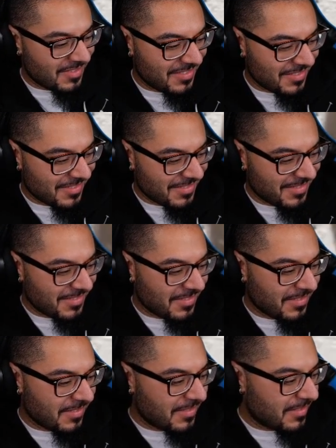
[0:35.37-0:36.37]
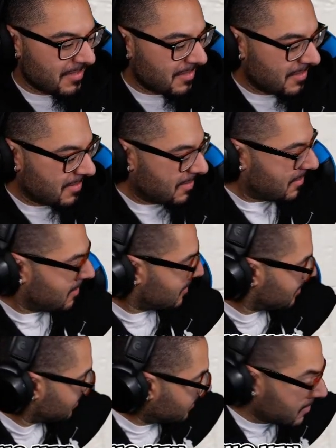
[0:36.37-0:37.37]

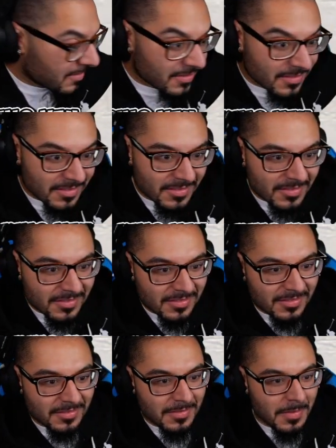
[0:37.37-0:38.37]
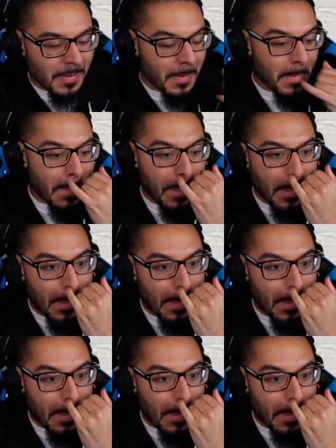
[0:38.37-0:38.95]
No words are spoken by the person on screen.